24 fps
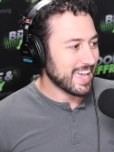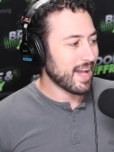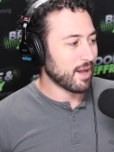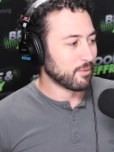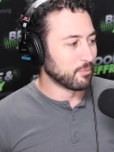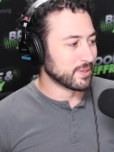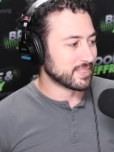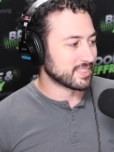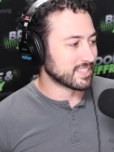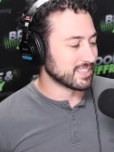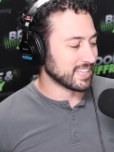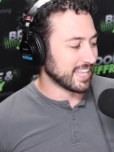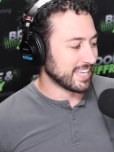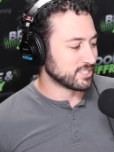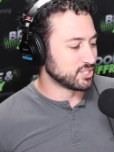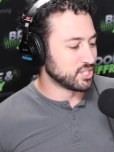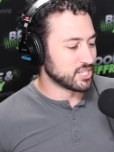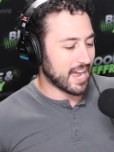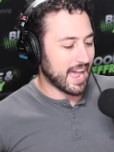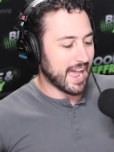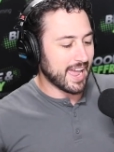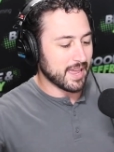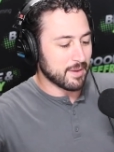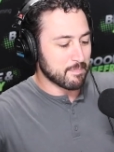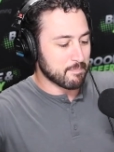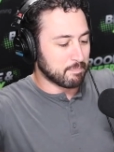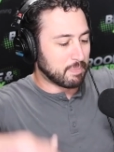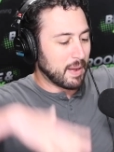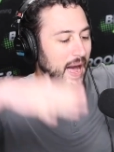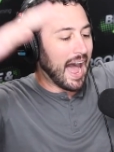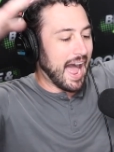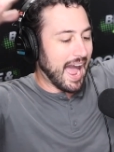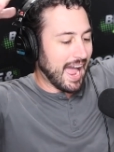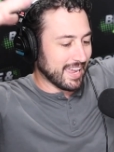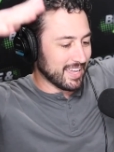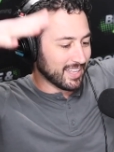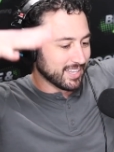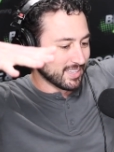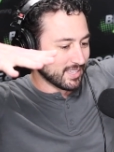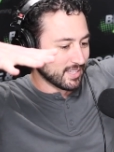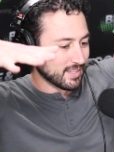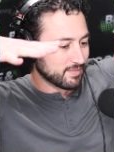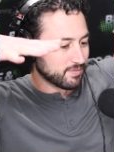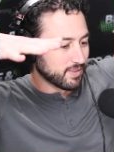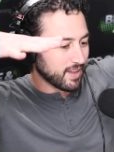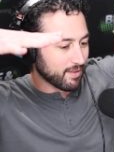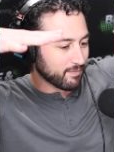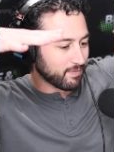Yeah, with the like giant
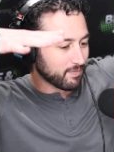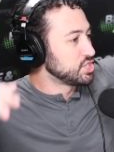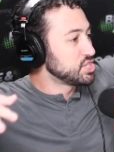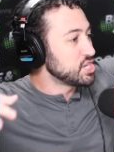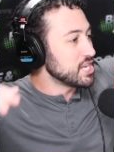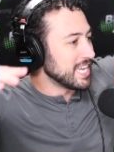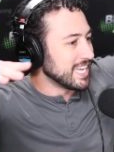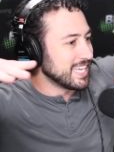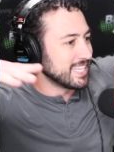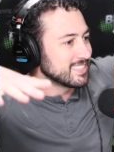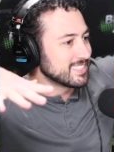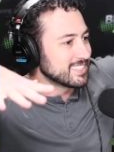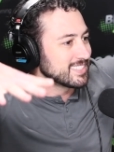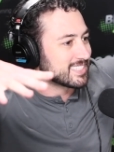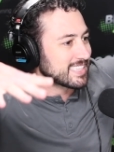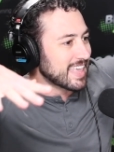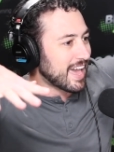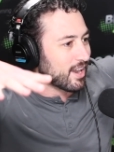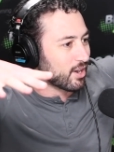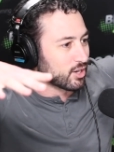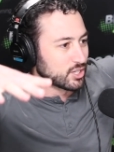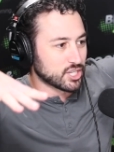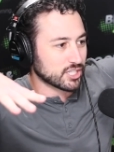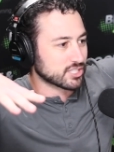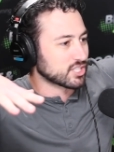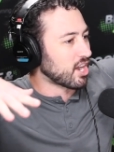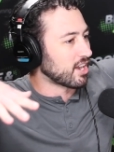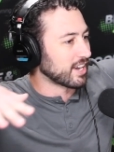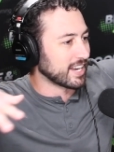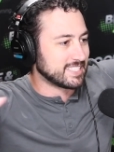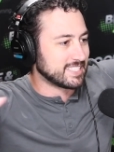pile of yeah. jeans that are just on